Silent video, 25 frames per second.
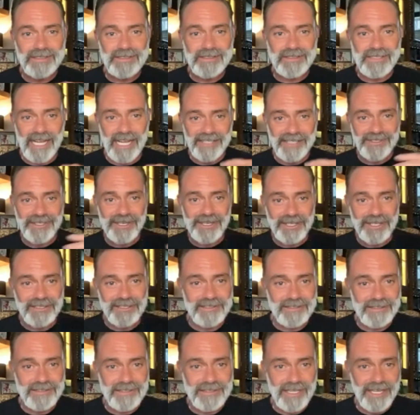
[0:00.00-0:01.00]
Daniel
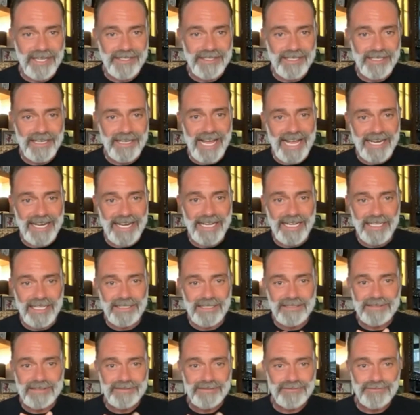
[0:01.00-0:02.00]
and
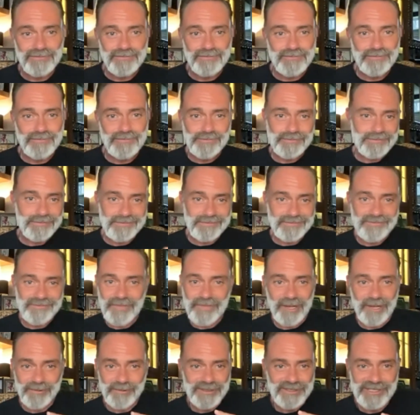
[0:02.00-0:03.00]
Ali,
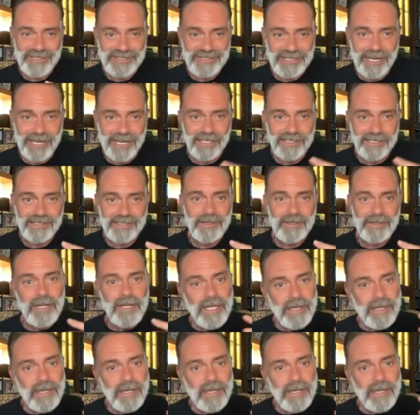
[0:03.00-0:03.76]
like, we're just us.